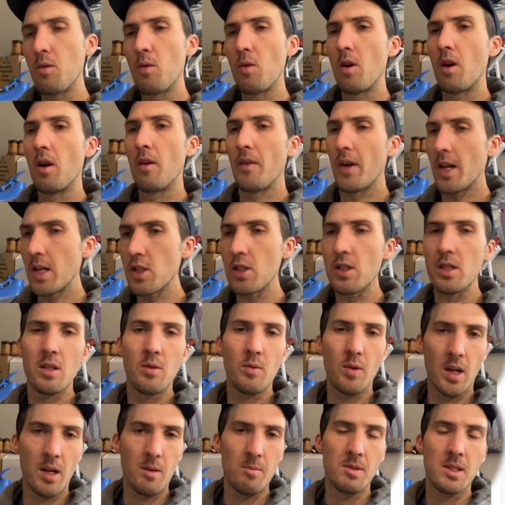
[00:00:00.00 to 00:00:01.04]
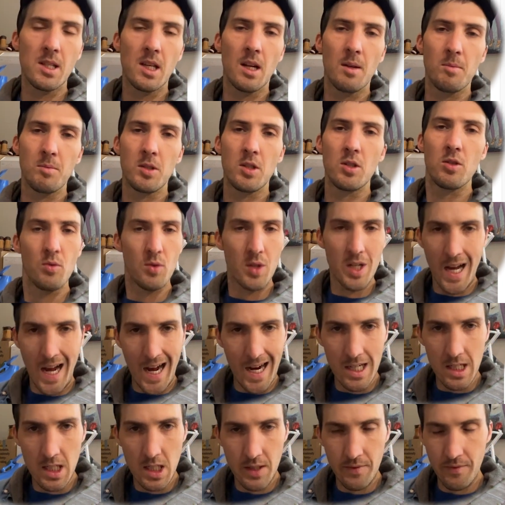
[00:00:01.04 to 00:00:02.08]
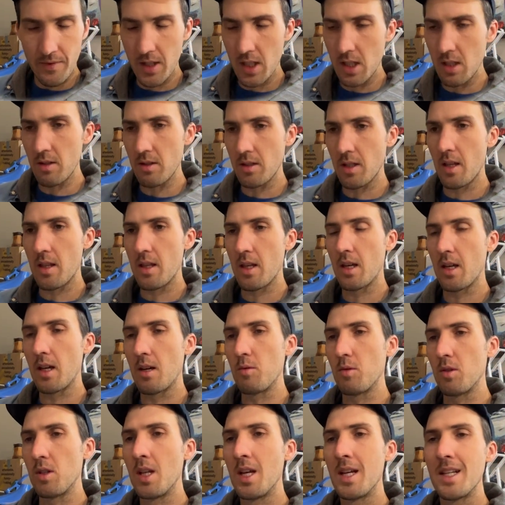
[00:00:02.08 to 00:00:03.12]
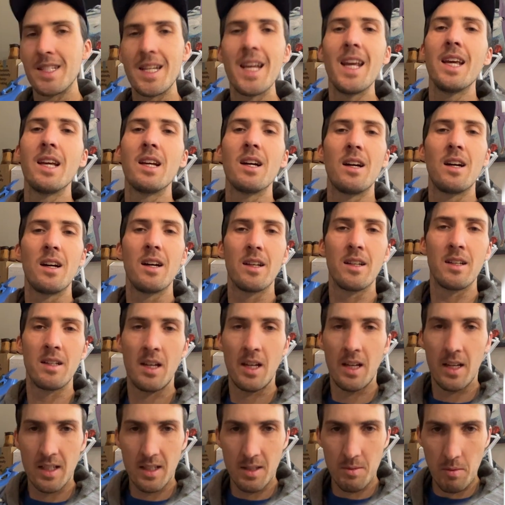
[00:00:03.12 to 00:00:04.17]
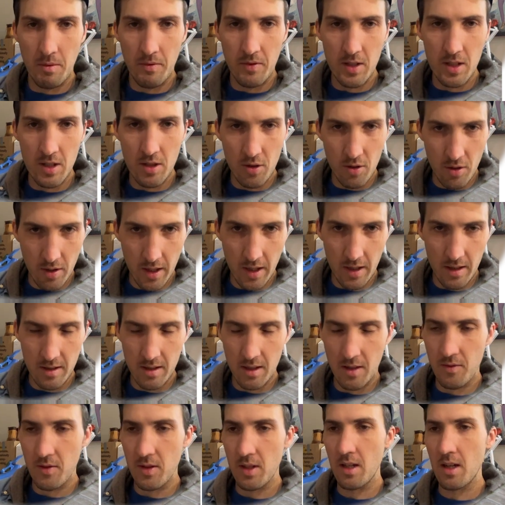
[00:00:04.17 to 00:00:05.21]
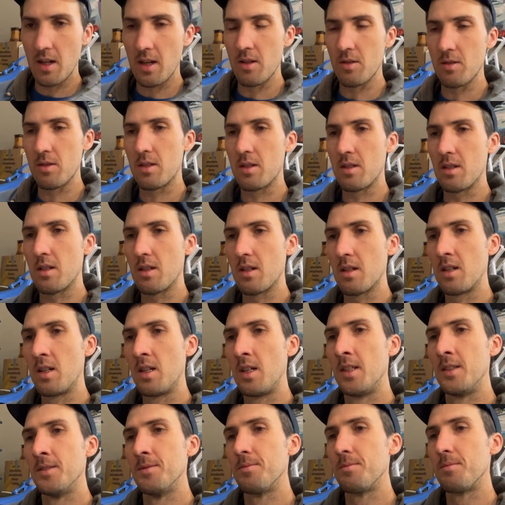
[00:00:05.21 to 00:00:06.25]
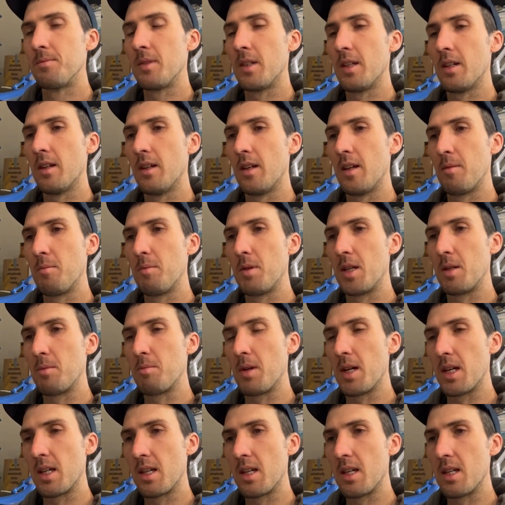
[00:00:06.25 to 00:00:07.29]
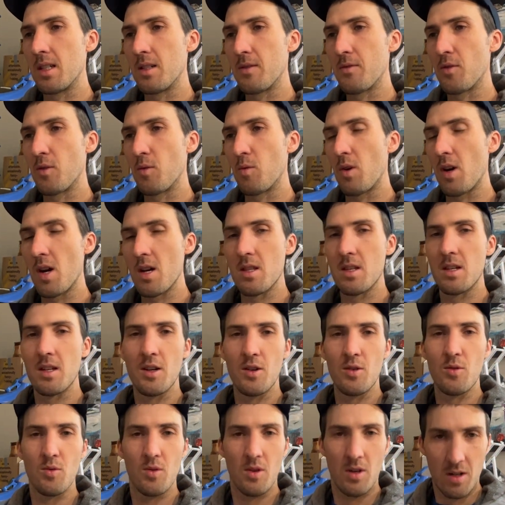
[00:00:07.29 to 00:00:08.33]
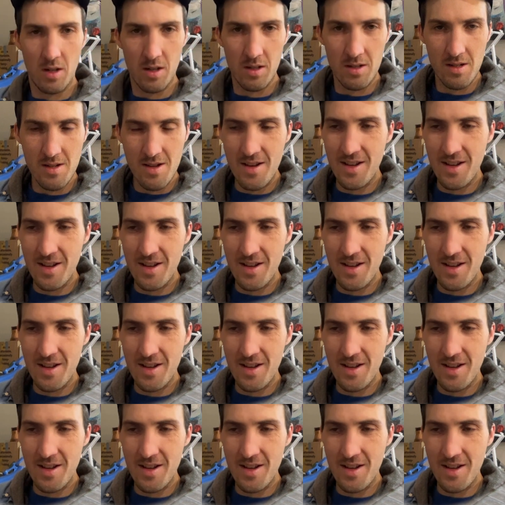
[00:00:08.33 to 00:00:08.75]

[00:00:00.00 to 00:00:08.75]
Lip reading: Eventually, when I'm set up to do reaction videos, I think I will take on some of the critics of the Aerostar and make my case for why they are wrong.